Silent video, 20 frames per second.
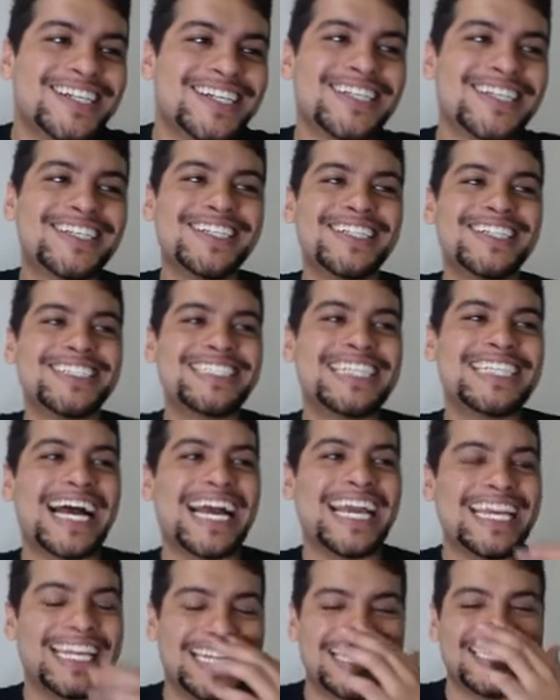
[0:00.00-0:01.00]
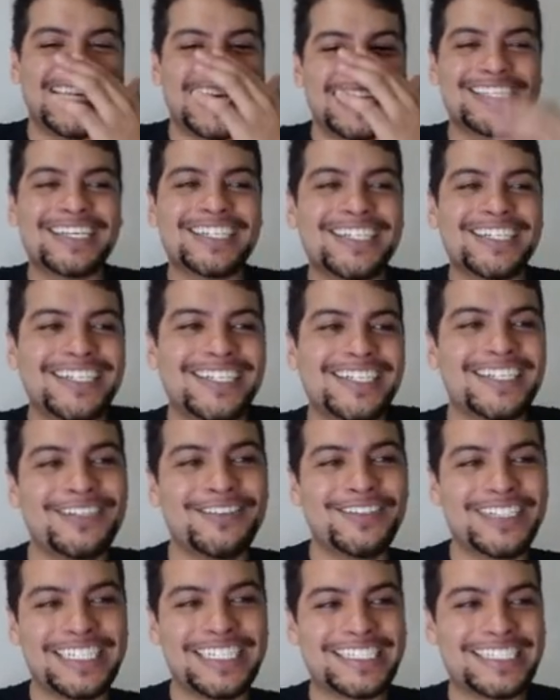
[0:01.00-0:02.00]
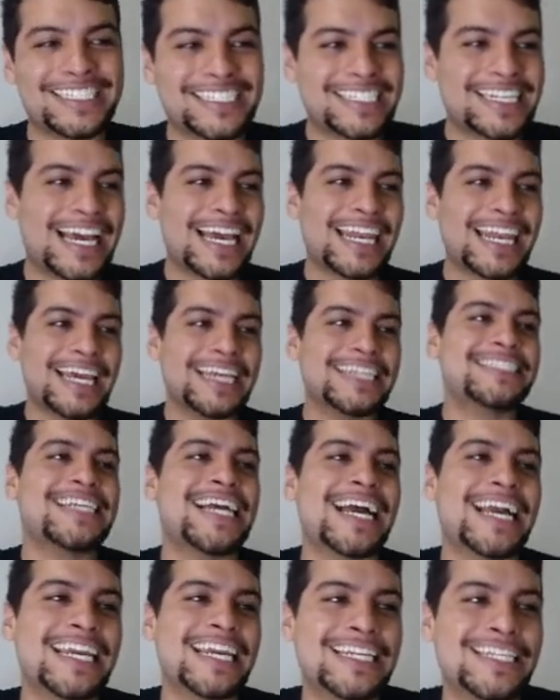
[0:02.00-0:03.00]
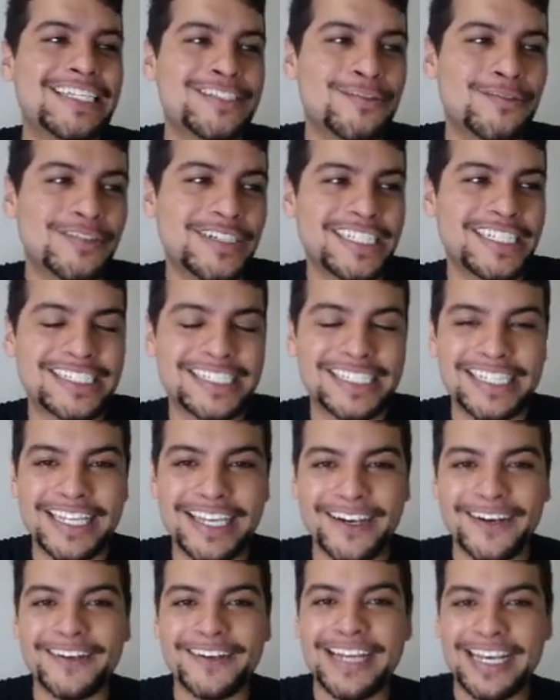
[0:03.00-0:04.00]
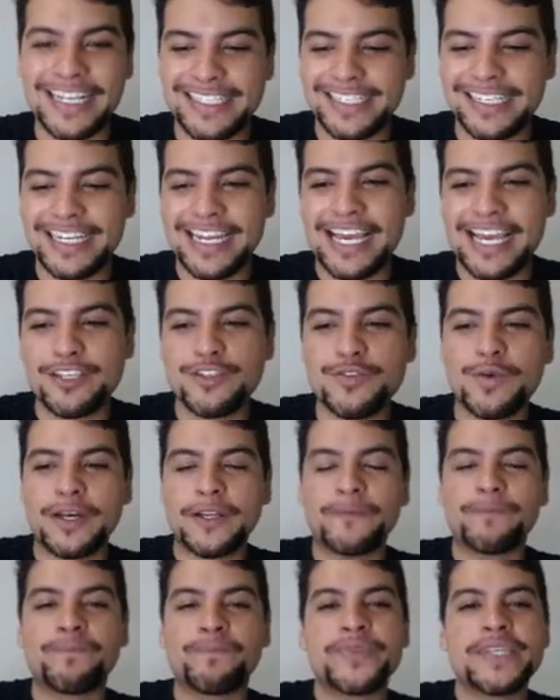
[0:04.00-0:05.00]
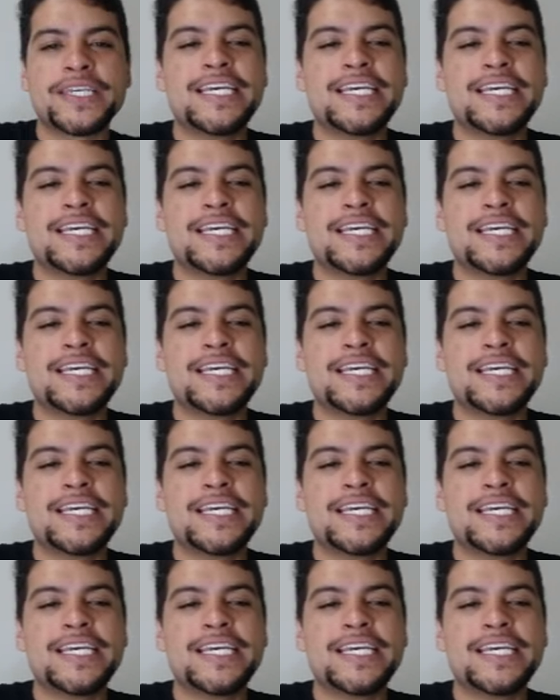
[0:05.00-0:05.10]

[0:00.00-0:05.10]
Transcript: Good, Jaini. That's a good reason. I like Jaini's reason there. That's a nice one.